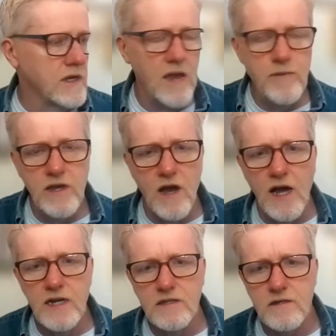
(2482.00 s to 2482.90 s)

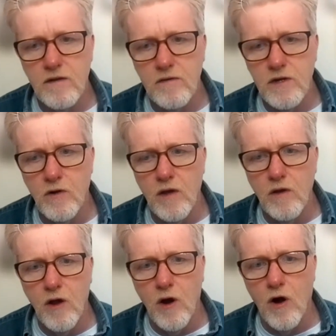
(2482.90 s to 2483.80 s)
KPIs, you know,
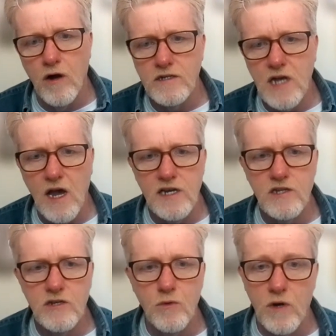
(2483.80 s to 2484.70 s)
are
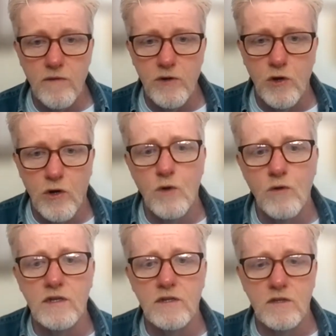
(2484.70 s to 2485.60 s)
tied to whatever your
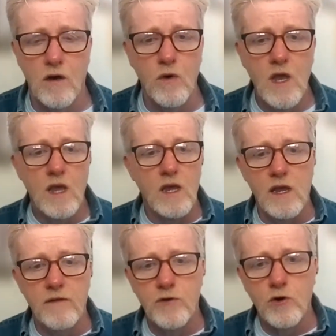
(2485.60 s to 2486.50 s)
goal is. So
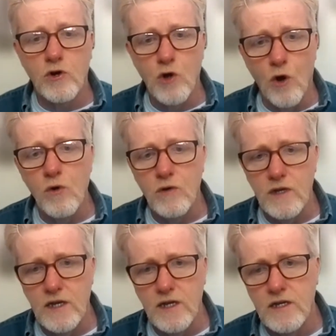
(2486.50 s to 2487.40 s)
if your
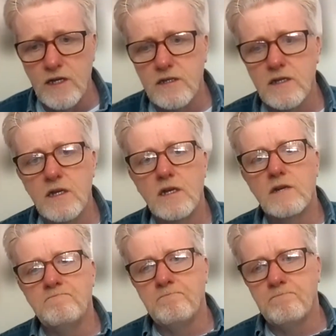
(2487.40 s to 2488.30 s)
goal is
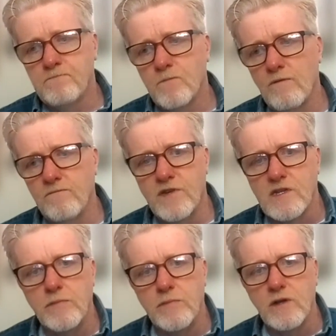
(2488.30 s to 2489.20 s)

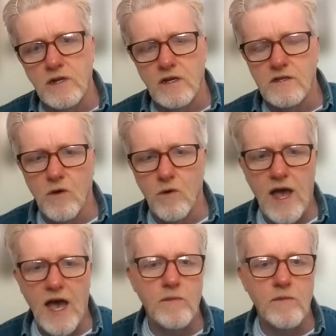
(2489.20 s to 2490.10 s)
visibility, so
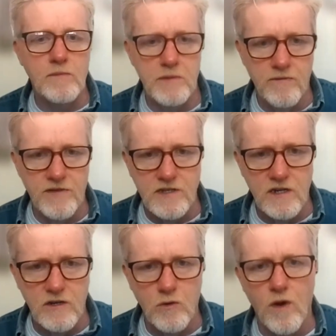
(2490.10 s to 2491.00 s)
how many people
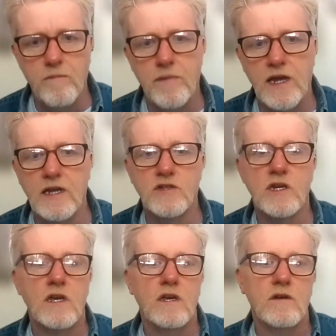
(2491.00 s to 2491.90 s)
visited your webpage,
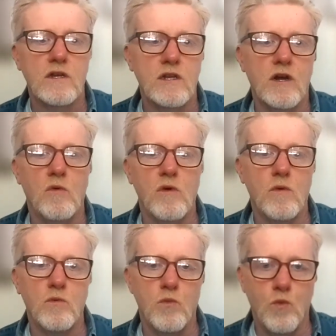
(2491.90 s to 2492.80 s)
you know,
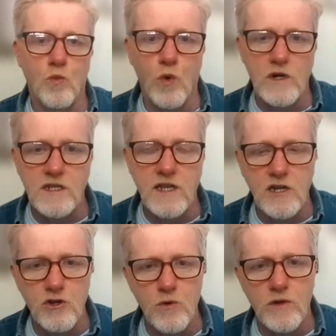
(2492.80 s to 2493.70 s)
what did
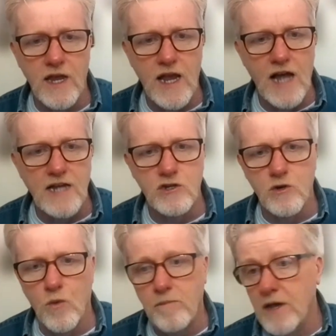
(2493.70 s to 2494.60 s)
they do when they got to
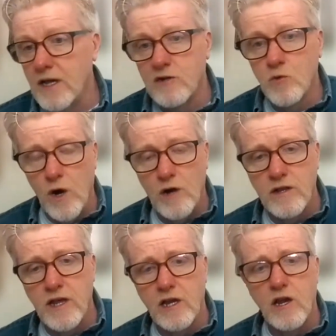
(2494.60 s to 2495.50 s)
your webpage? Where
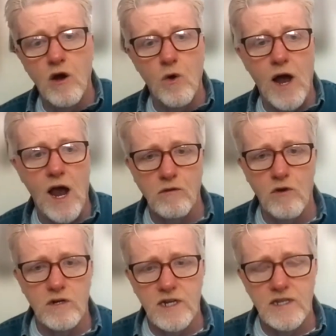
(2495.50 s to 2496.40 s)
did they go? How
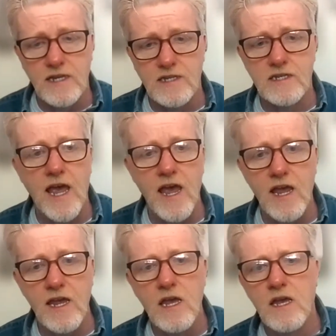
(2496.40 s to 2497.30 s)
long did they
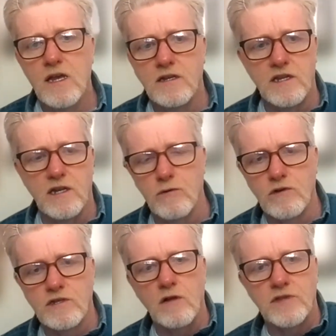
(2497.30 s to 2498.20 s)
stay? Did it
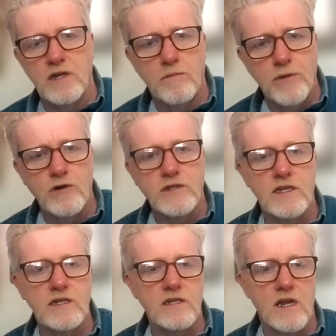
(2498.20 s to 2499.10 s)
result in a
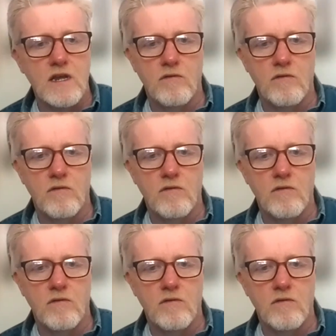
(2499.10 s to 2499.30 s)
purchase?